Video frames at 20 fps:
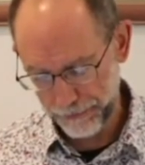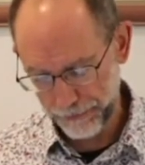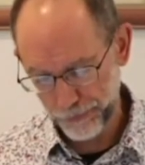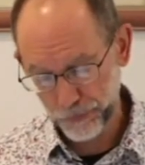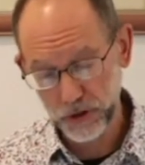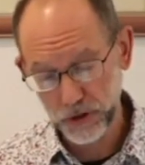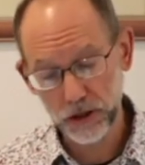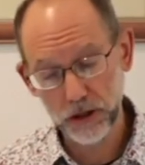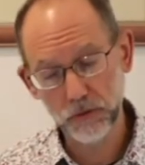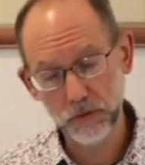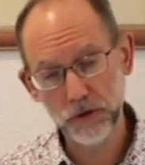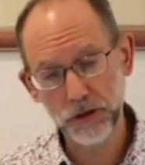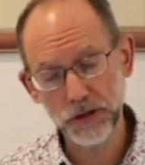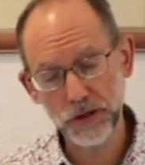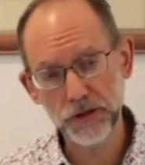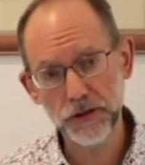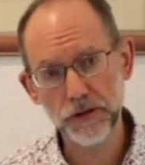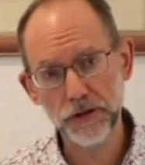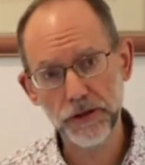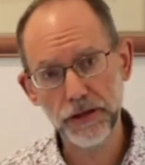And I want you
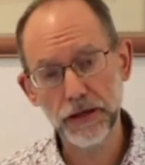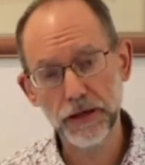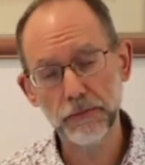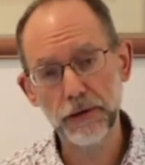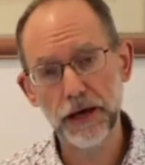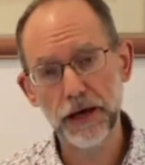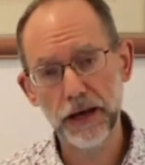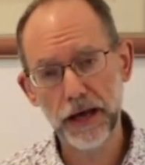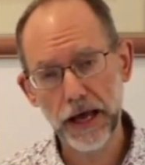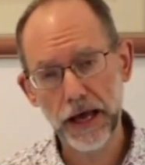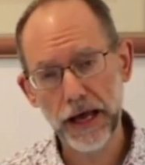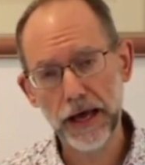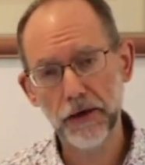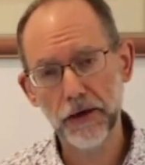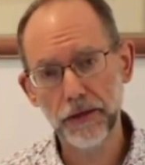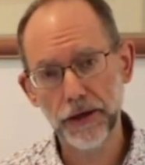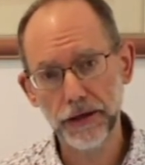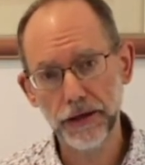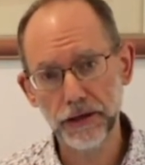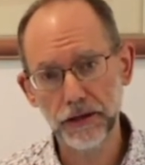to think about how
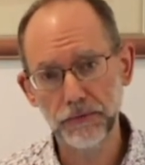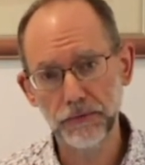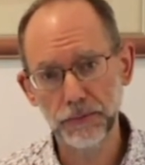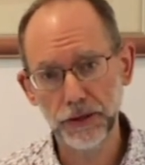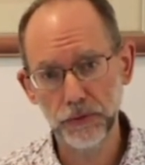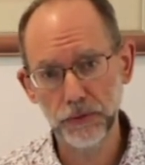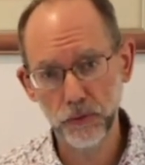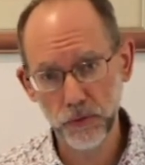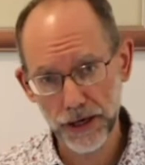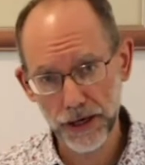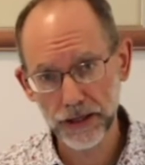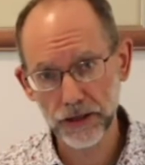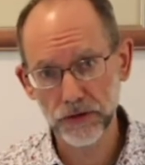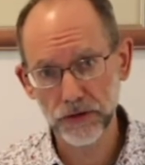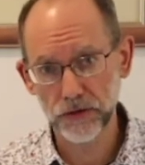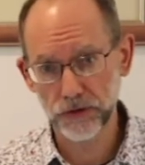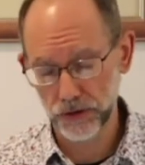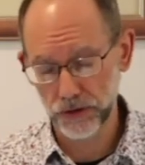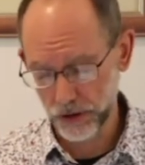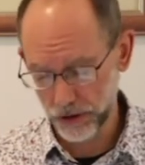they can be
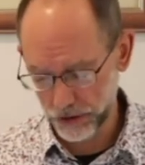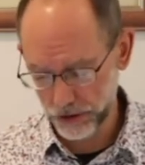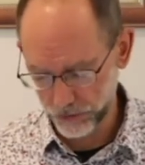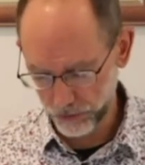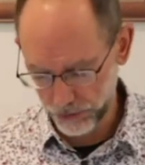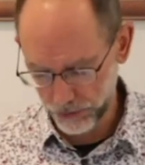reconciled with